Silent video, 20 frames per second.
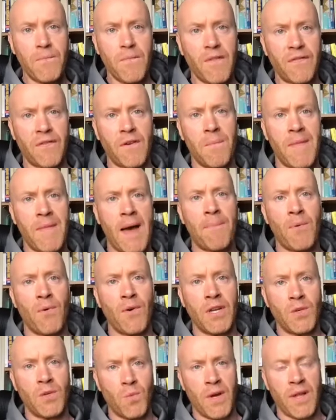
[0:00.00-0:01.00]
from that
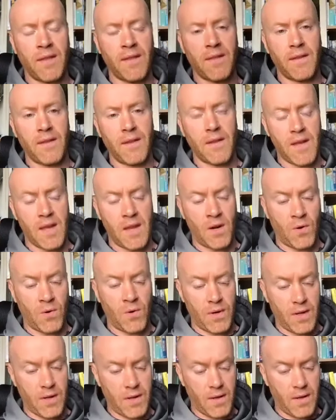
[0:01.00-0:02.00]
point with, you
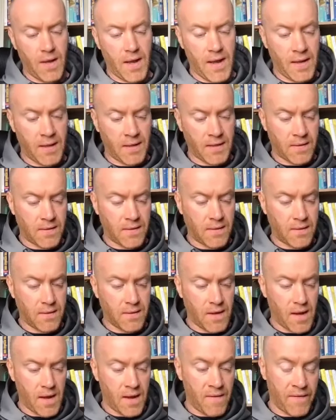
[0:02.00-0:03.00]
know, it's
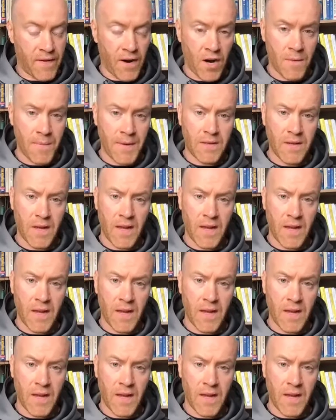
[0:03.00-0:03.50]
environment,